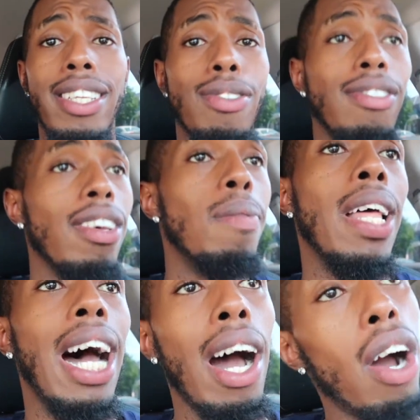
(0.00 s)
This is
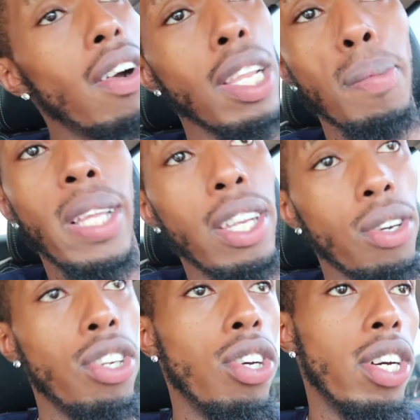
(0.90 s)
something that I already
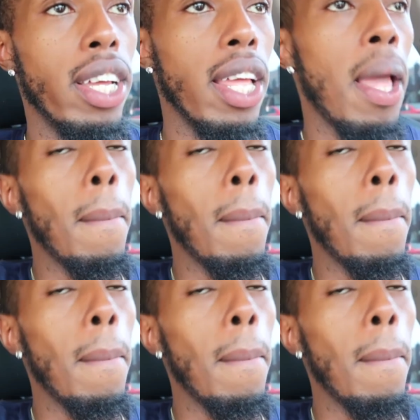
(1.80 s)
planned on doing.